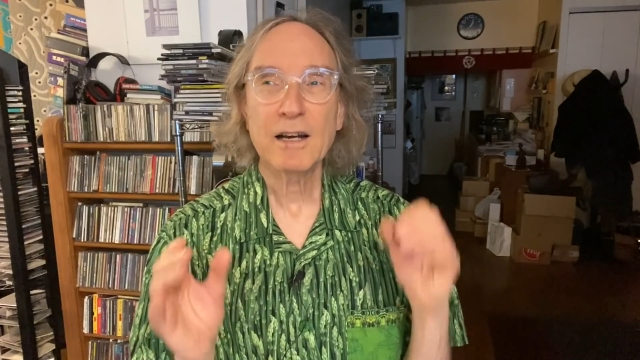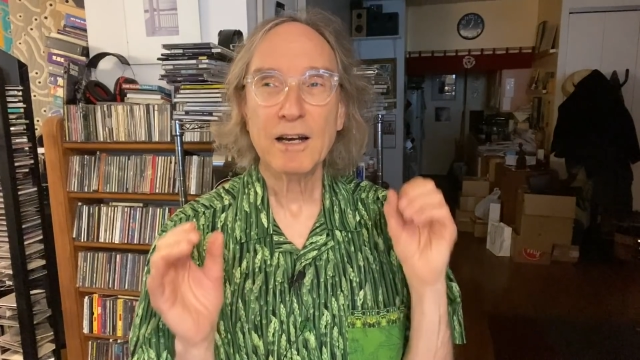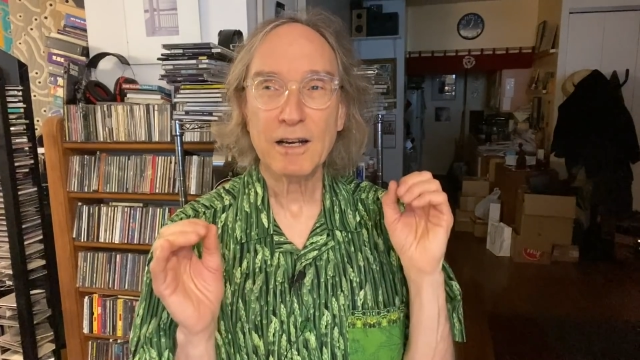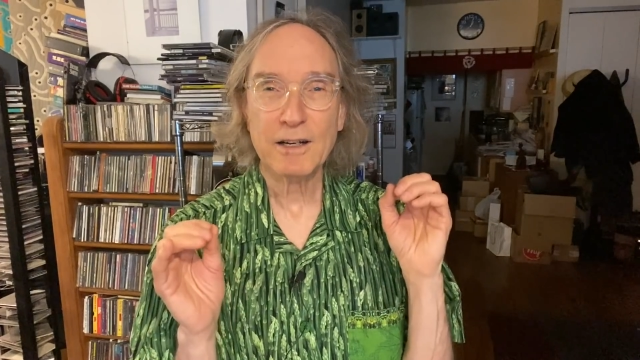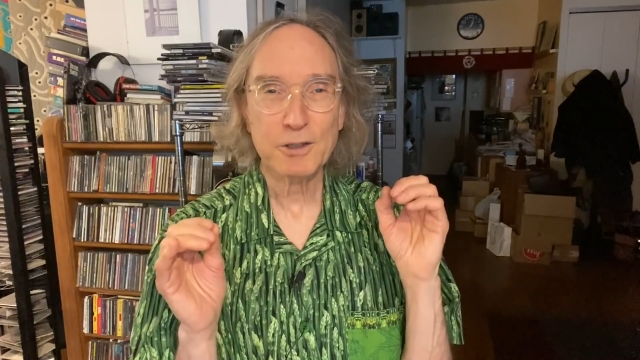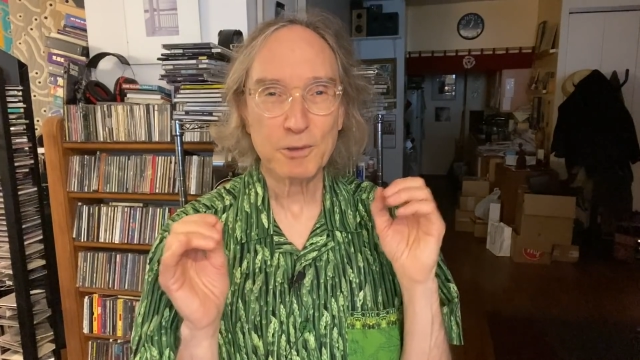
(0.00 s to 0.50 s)

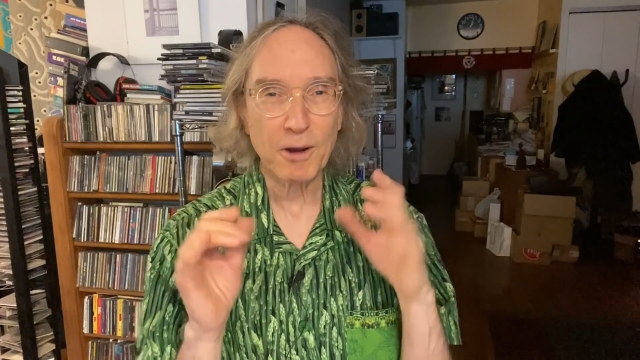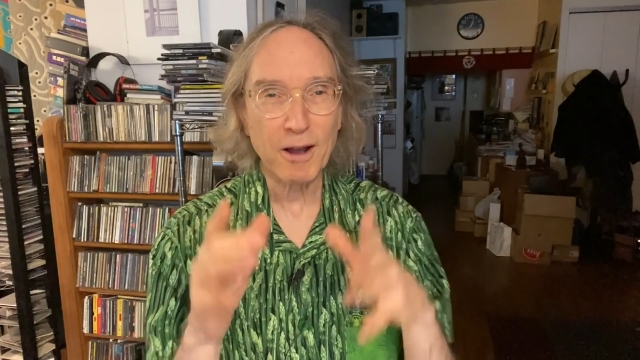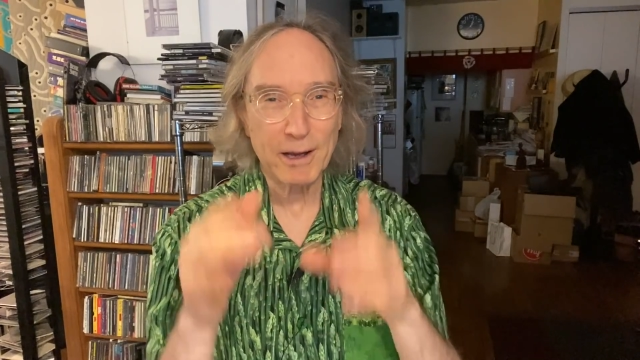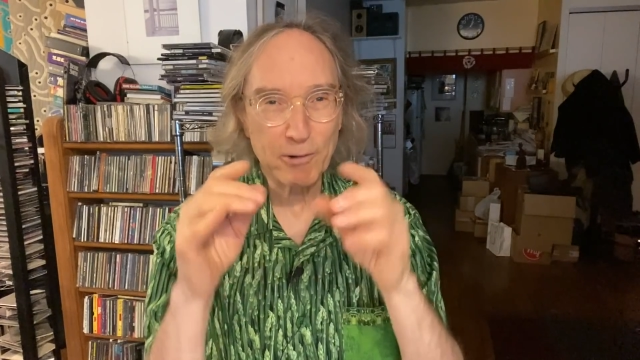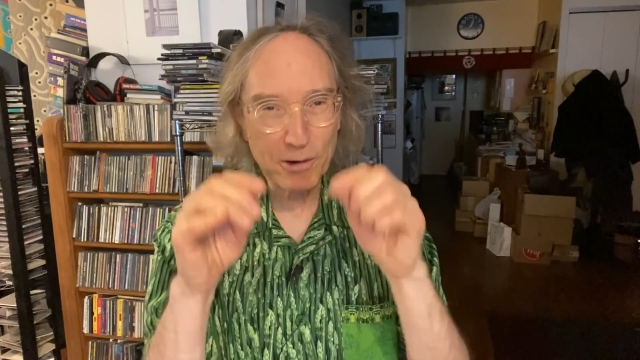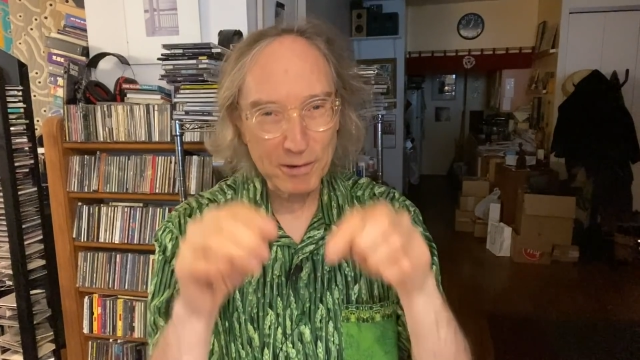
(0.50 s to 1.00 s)
uh, to a
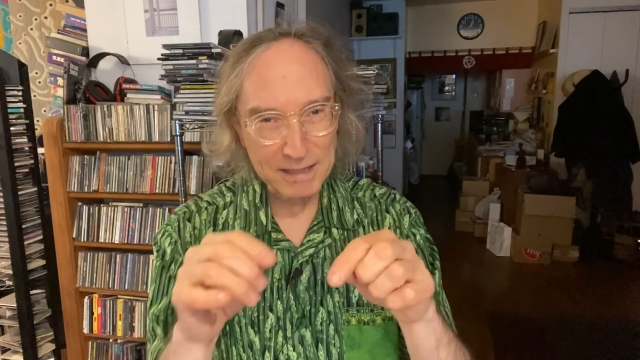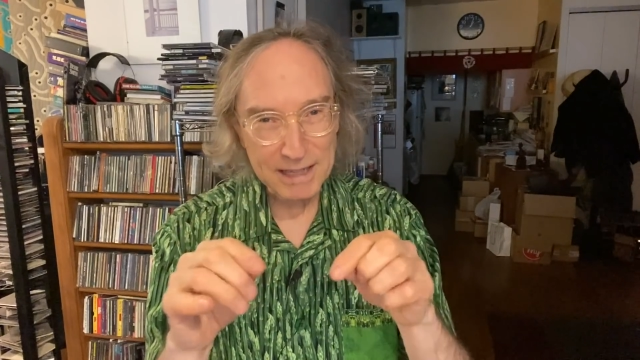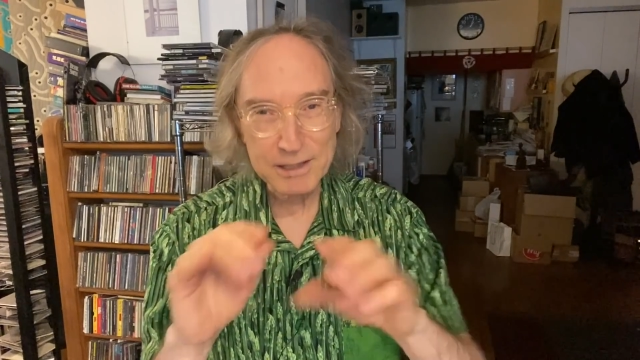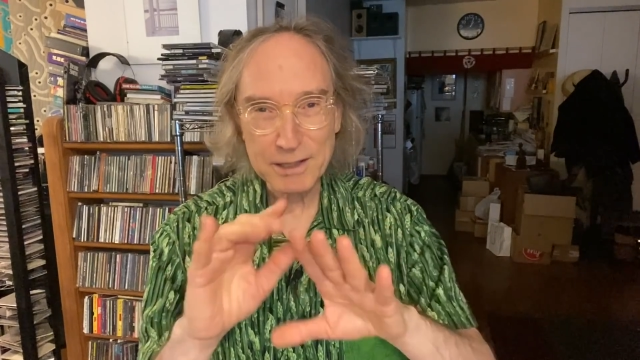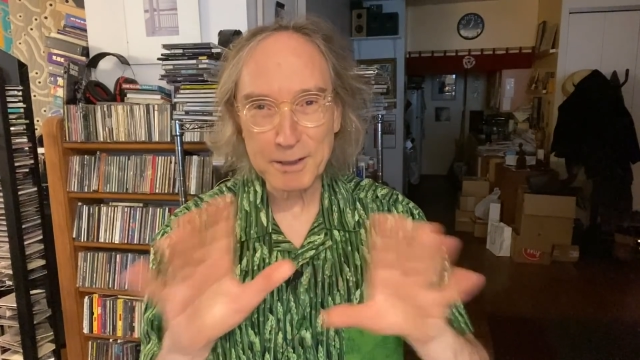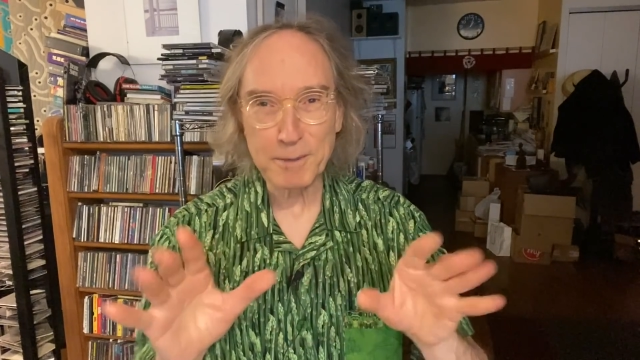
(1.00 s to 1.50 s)
high order. Yes,
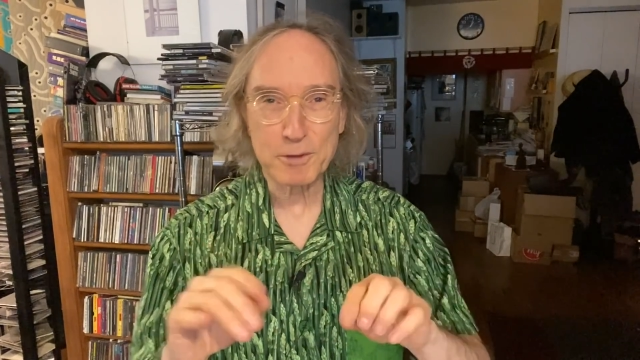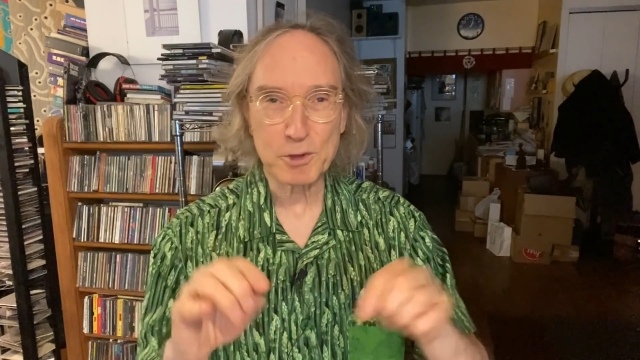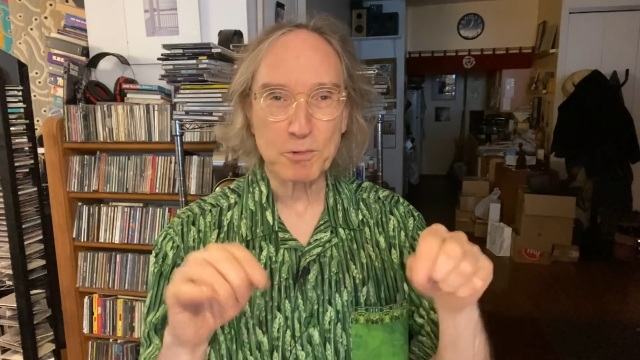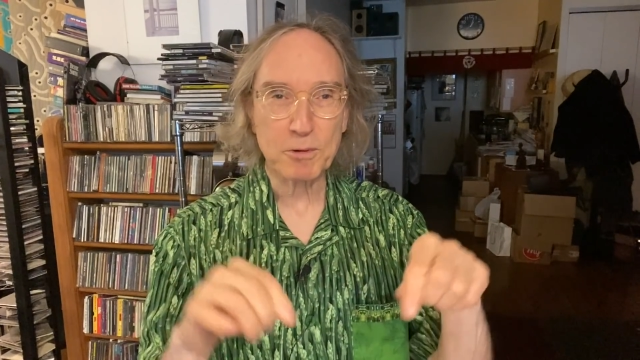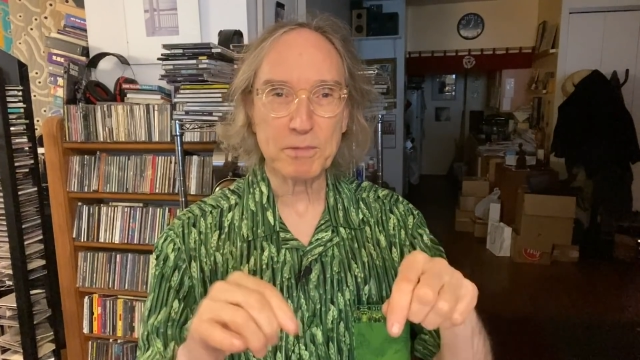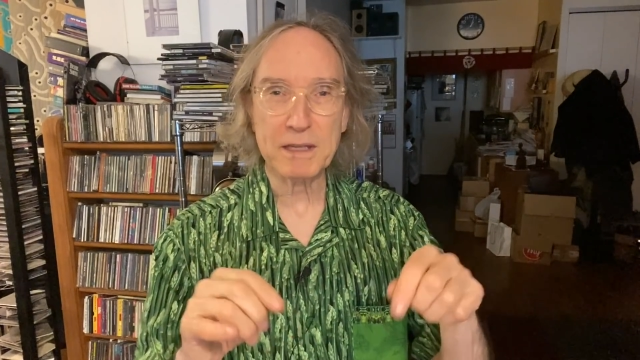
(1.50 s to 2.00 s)
the numbers
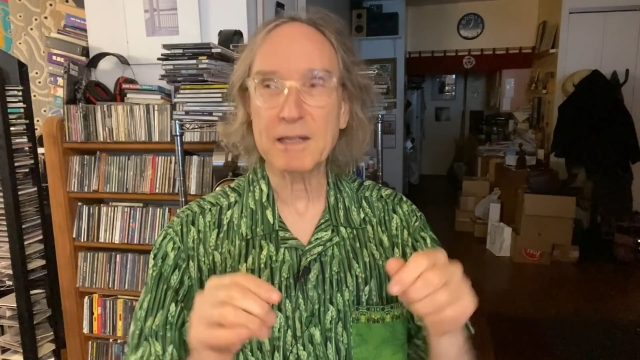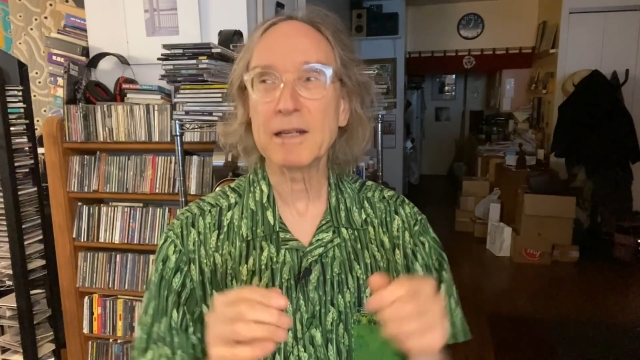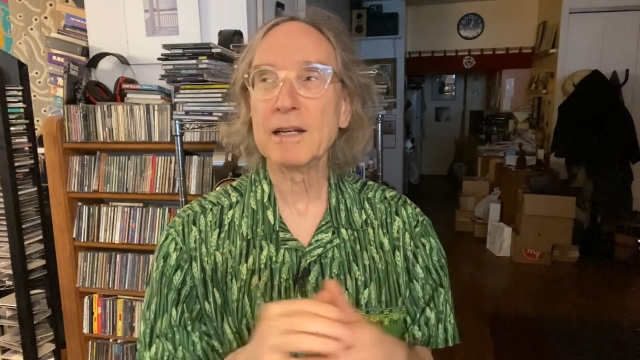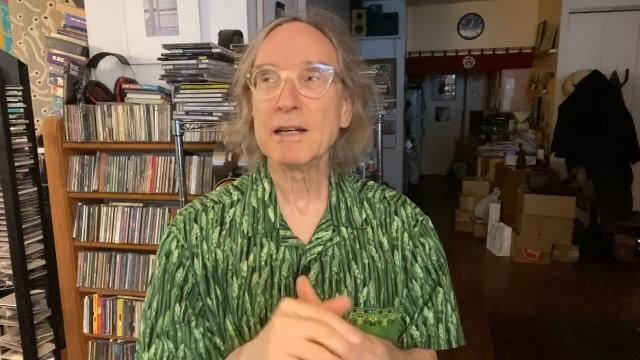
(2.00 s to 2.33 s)
will be